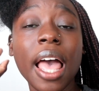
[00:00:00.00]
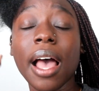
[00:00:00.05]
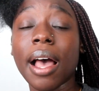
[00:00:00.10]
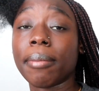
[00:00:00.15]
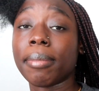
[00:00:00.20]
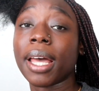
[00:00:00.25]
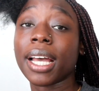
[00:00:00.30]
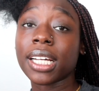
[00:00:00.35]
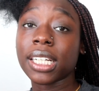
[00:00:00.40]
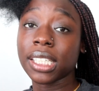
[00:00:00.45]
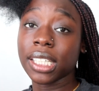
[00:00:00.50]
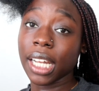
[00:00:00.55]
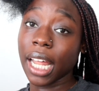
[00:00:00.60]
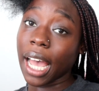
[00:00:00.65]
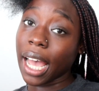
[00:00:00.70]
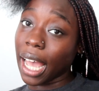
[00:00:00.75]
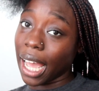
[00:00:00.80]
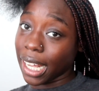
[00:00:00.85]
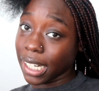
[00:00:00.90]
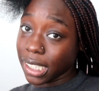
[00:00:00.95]
I'm not gonna
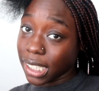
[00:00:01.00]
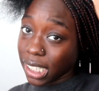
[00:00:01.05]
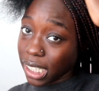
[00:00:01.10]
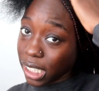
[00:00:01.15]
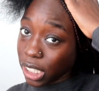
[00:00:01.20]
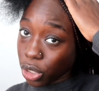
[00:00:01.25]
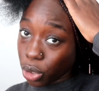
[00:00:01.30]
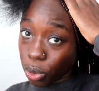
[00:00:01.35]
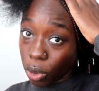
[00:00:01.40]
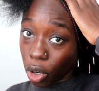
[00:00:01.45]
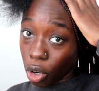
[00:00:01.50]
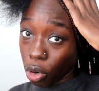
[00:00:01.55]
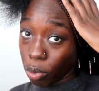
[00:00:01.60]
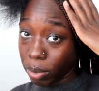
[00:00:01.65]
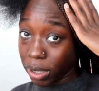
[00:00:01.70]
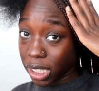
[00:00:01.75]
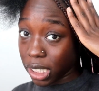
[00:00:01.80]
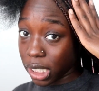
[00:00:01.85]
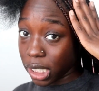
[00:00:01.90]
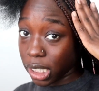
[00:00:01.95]
lie, I did do a whole
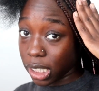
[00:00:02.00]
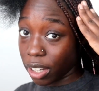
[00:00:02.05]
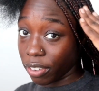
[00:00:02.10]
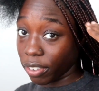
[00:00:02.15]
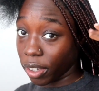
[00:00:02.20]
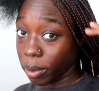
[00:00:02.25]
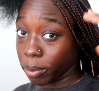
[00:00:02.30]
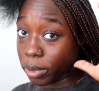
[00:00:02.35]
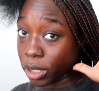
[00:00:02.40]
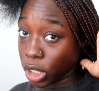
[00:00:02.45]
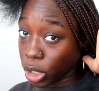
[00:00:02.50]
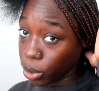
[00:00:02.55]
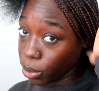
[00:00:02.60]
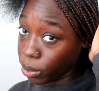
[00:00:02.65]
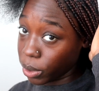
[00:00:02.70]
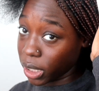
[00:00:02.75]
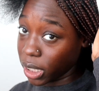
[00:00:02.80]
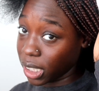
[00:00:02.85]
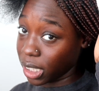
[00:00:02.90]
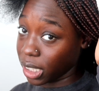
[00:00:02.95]
bunch of stuff in
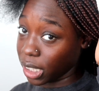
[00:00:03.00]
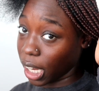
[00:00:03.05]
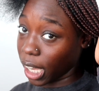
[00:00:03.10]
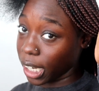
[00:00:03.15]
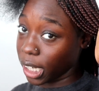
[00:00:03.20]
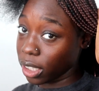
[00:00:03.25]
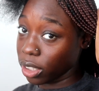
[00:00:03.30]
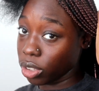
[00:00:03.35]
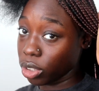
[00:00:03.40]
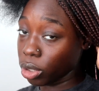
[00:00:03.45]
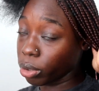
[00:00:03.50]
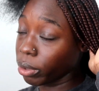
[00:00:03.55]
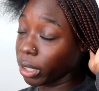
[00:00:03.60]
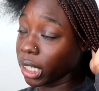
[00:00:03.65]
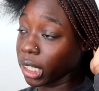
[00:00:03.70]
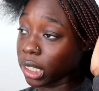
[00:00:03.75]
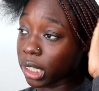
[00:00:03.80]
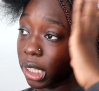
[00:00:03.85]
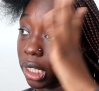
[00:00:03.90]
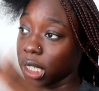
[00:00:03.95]
between, like
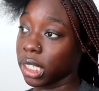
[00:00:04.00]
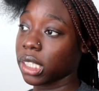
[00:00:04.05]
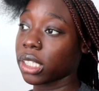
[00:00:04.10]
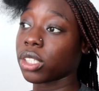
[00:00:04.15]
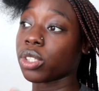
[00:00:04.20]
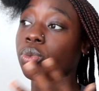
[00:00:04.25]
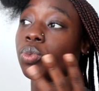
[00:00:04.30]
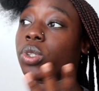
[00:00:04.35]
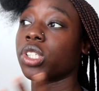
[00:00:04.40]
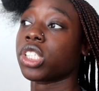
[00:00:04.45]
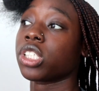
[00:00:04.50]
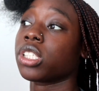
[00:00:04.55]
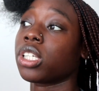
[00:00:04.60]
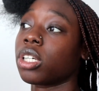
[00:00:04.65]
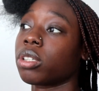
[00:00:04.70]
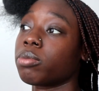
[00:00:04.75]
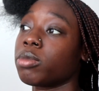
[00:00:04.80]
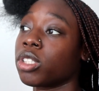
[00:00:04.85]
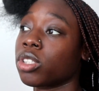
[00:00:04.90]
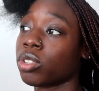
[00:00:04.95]
doing this, which
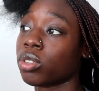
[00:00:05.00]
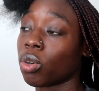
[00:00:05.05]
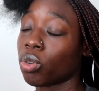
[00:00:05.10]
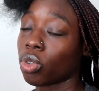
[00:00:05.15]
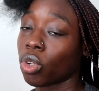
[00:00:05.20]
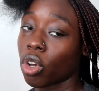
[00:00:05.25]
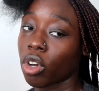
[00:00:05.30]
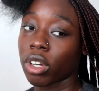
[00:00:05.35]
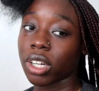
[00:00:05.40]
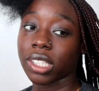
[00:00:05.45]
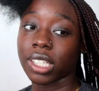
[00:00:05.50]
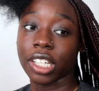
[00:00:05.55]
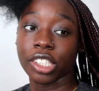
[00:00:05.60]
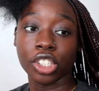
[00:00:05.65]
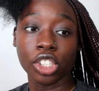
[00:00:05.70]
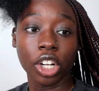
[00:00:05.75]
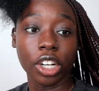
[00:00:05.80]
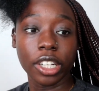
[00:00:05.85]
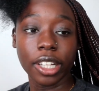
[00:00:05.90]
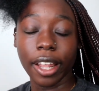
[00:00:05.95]
took me so long because I
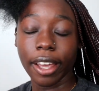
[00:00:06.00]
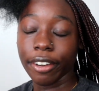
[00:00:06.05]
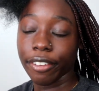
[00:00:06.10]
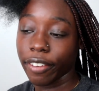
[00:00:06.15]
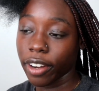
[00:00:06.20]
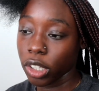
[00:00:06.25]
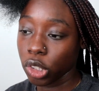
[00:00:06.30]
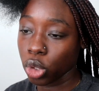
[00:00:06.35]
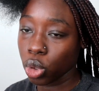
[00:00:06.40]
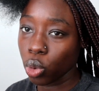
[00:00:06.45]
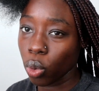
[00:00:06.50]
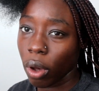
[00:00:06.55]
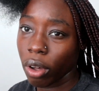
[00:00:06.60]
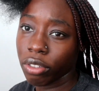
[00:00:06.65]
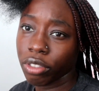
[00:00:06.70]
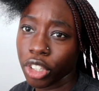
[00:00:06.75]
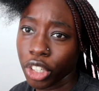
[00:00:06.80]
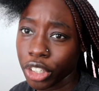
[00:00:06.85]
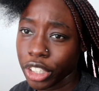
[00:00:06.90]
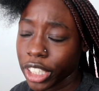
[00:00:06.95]
started like around
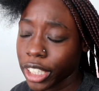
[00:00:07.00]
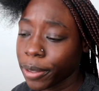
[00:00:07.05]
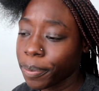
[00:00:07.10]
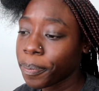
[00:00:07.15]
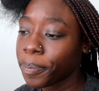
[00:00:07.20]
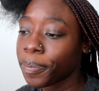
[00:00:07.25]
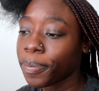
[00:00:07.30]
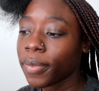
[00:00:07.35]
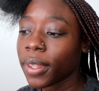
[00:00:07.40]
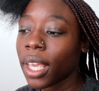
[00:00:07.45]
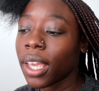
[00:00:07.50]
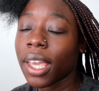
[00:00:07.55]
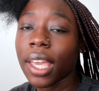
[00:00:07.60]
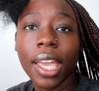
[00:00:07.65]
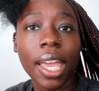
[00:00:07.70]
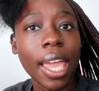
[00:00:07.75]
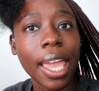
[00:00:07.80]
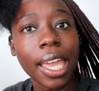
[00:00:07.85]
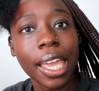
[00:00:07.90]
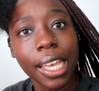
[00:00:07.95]
12:30
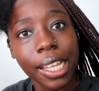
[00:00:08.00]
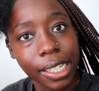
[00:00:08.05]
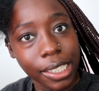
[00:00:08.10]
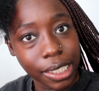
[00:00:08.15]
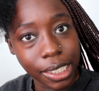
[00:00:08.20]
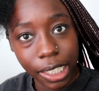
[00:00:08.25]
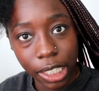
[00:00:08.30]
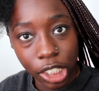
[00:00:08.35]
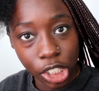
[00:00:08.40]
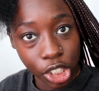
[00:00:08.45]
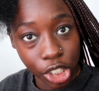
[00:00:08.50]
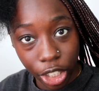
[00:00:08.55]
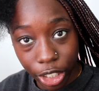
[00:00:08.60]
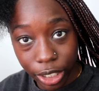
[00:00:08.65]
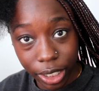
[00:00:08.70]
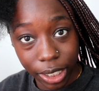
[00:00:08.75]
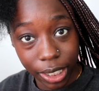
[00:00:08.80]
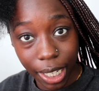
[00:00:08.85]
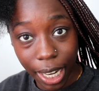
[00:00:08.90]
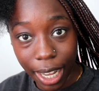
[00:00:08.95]
and it is
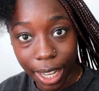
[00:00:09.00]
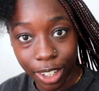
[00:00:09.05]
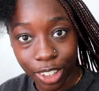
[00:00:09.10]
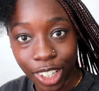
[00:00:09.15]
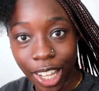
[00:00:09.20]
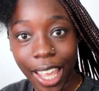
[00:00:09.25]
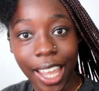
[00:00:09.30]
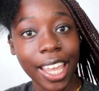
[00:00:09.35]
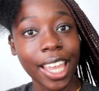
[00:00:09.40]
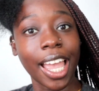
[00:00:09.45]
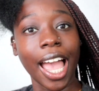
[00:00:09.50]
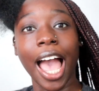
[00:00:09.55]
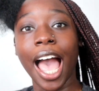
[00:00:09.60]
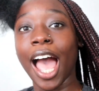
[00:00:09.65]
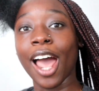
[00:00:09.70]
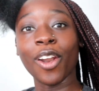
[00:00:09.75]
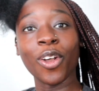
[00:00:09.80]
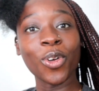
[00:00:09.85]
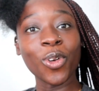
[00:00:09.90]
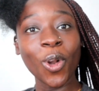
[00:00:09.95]
6:30 now. Like,
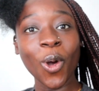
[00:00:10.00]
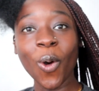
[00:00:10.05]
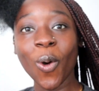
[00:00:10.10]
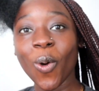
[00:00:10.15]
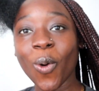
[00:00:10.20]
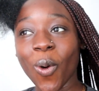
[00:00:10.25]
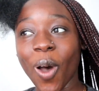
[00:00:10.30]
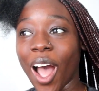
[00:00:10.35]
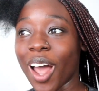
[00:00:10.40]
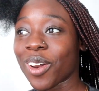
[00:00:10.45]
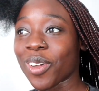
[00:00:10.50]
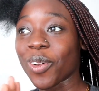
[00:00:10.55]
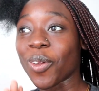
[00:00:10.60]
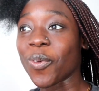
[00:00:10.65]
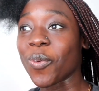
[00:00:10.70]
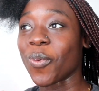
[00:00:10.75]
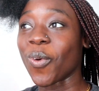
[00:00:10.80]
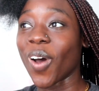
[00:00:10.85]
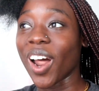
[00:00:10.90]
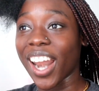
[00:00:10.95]
I don't know
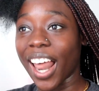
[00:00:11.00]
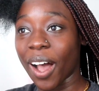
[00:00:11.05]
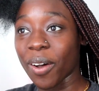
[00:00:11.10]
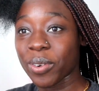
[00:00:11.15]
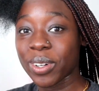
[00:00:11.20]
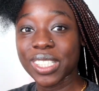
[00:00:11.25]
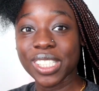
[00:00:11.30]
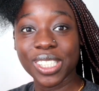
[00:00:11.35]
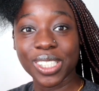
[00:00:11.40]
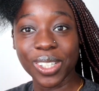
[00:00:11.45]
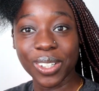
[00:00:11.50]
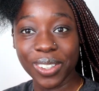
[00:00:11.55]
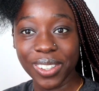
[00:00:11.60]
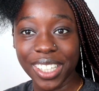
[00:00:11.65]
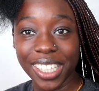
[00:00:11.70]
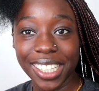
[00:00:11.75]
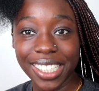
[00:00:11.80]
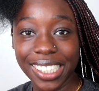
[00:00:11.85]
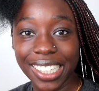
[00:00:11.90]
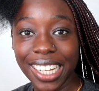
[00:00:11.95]
what I was
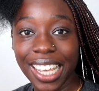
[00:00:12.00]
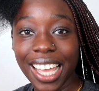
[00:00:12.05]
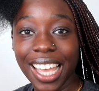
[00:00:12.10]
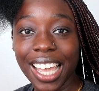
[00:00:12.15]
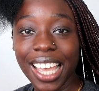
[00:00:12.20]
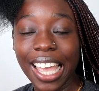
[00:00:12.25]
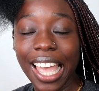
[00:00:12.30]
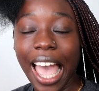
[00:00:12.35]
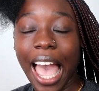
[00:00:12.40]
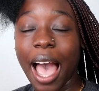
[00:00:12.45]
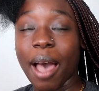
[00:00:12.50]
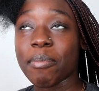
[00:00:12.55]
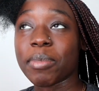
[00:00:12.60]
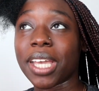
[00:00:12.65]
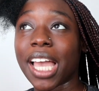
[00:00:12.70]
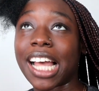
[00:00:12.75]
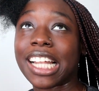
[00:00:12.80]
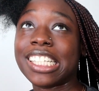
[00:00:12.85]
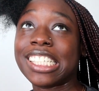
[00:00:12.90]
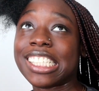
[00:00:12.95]
doing. I
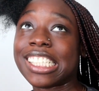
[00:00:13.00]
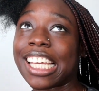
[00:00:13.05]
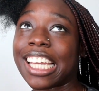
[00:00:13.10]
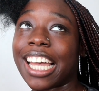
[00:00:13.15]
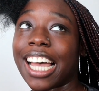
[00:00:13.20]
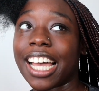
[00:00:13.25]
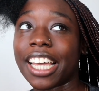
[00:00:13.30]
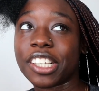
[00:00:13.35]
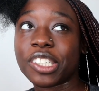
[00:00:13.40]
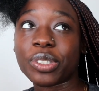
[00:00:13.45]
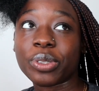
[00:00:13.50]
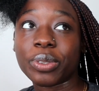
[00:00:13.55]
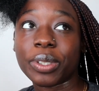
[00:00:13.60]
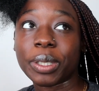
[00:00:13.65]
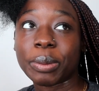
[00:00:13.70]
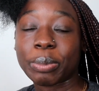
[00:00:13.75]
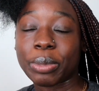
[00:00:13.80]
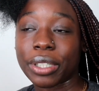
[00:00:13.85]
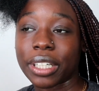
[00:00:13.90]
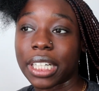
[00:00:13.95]
mean, I did take an ice
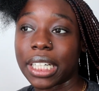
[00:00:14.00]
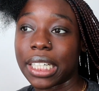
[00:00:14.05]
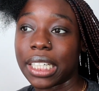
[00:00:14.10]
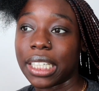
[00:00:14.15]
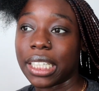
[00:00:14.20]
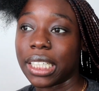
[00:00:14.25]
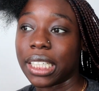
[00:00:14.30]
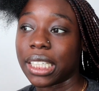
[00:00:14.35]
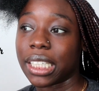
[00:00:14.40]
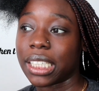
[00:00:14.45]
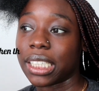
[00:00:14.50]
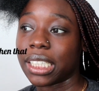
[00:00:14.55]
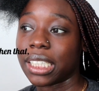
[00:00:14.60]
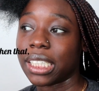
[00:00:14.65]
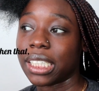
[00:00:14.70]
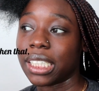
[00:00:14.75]
cream break.